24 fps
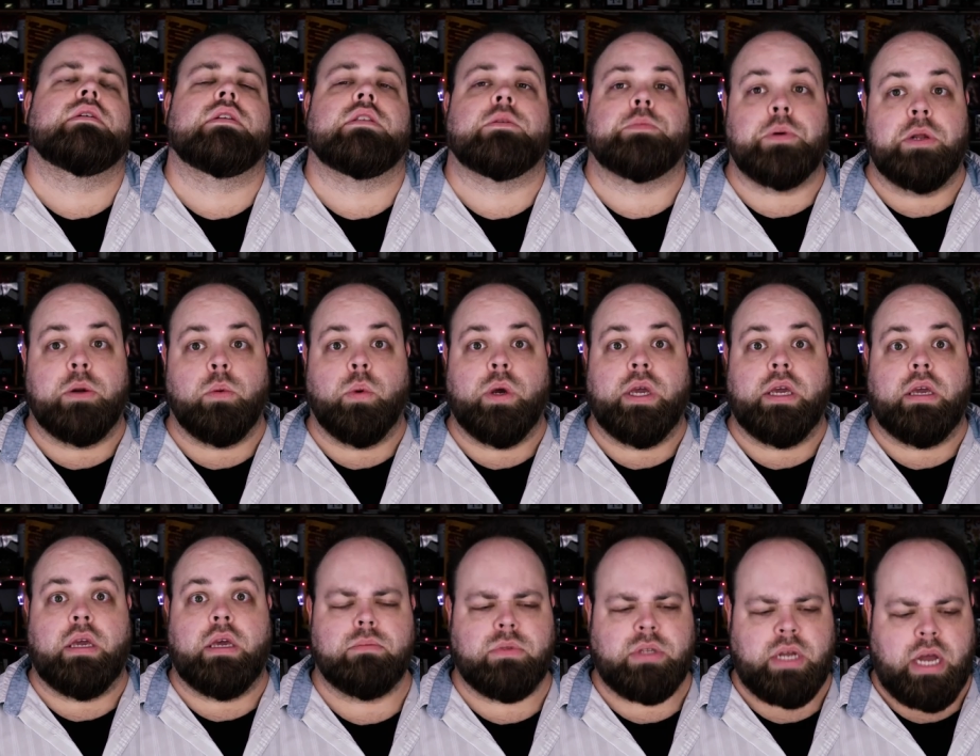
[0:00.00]
It's been a
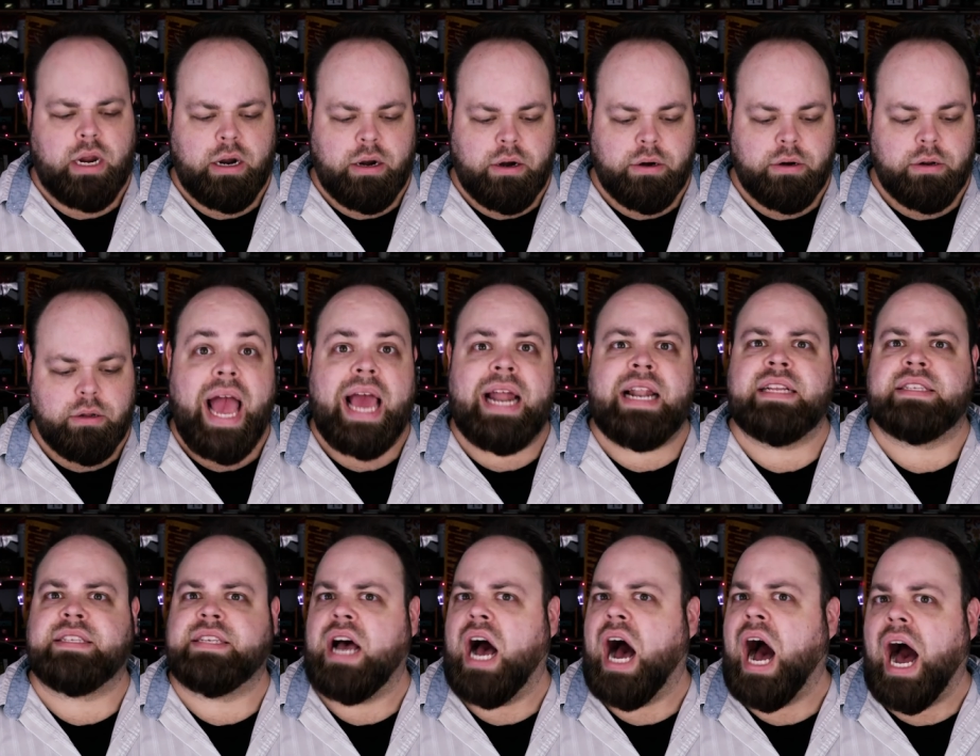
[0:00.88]
week. Tired. And
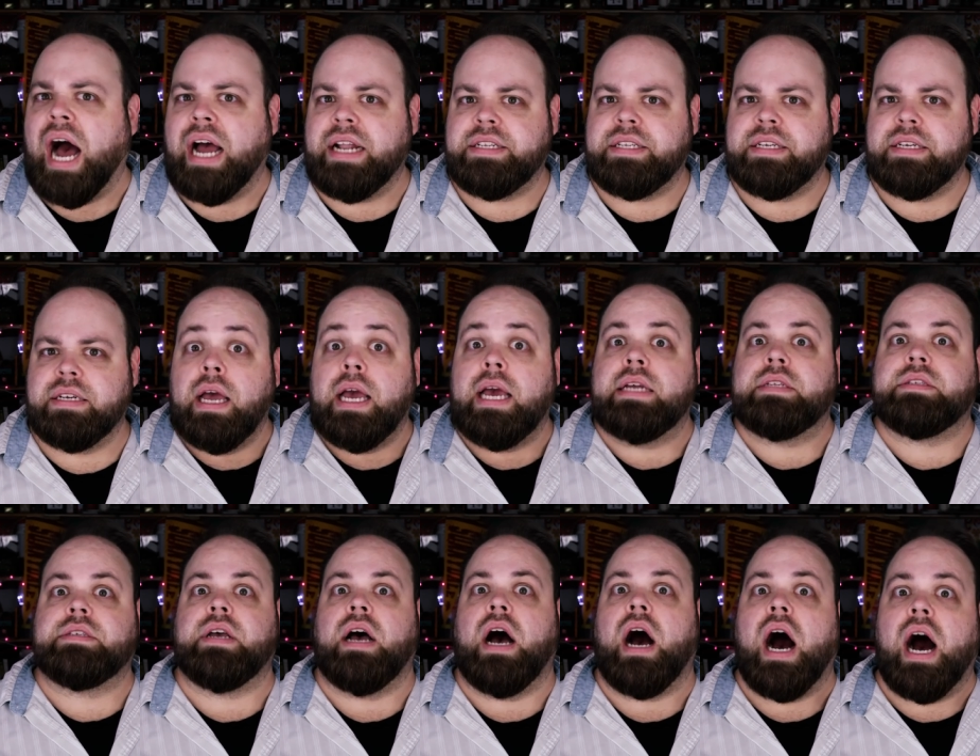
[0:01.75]
it's hot.
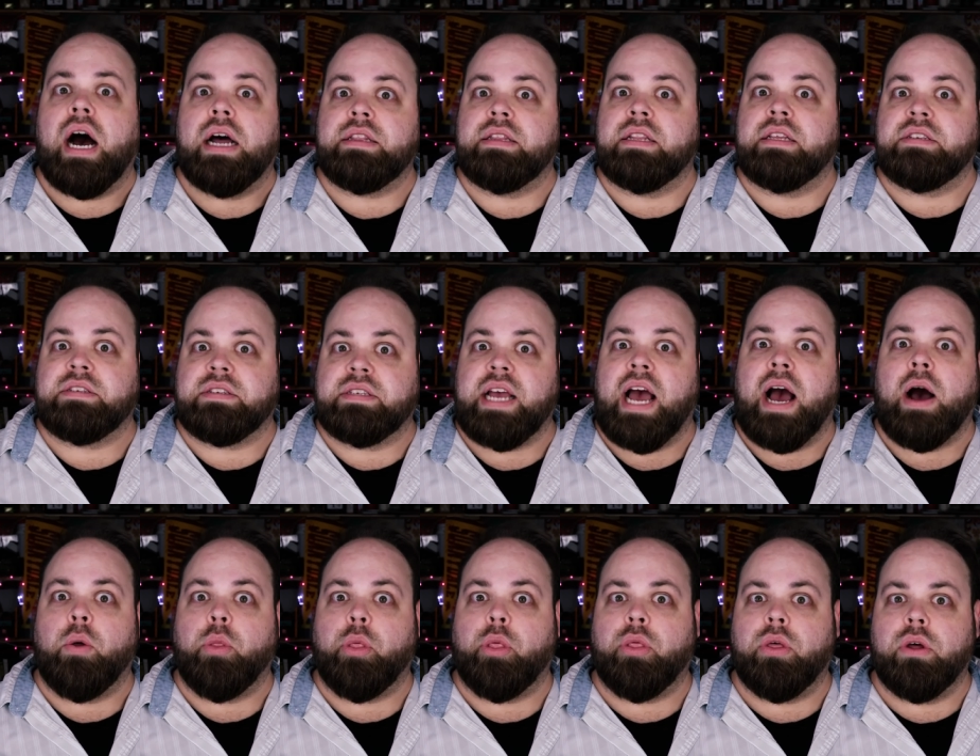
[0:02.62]
It's hot in the
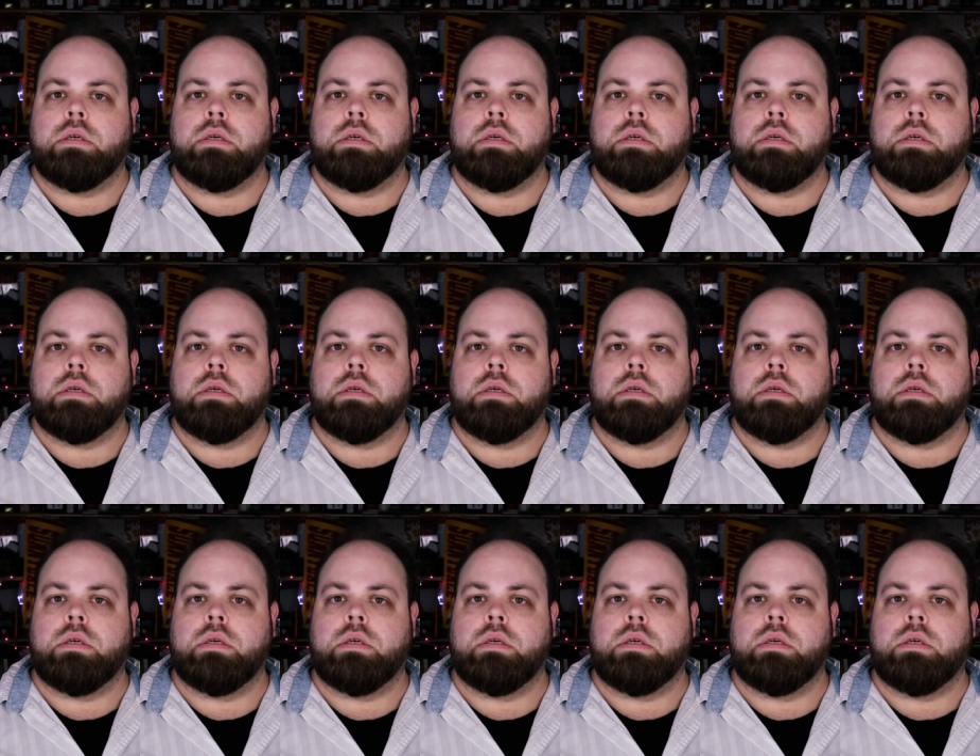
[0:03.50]
South.